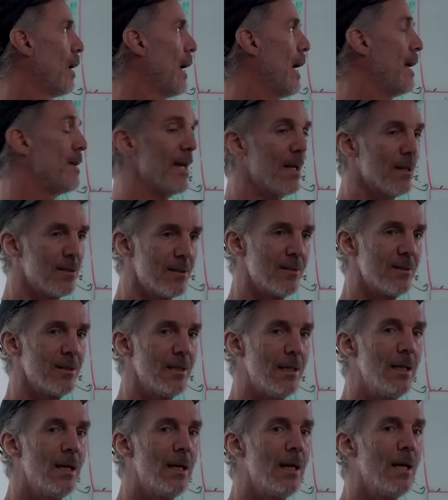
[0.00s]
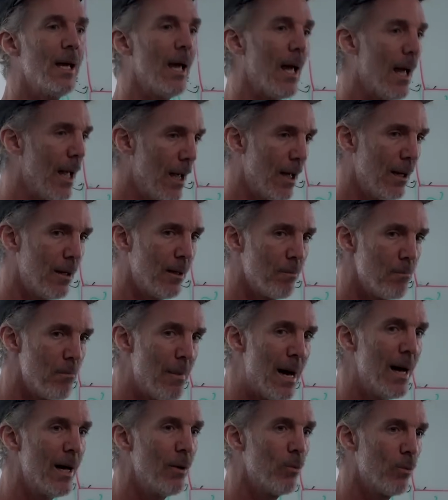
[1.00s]
identity and
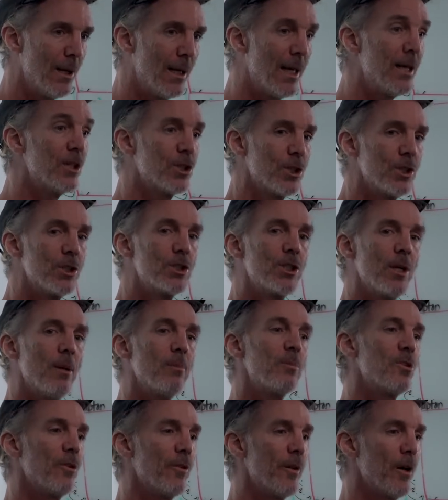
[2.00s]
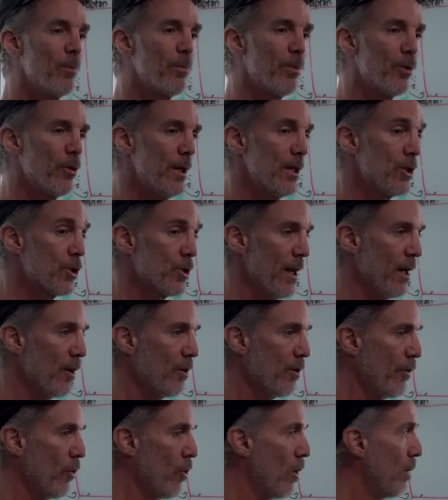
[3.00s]
my relationship to their
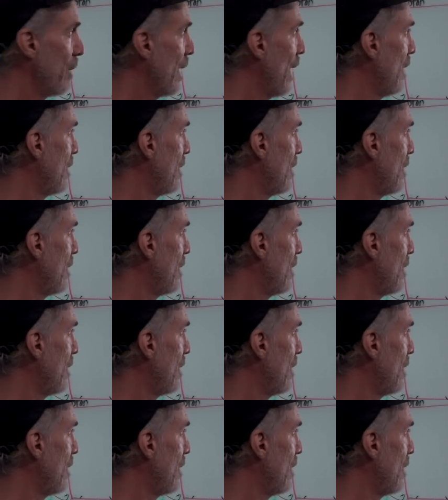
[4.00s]
pre-transformed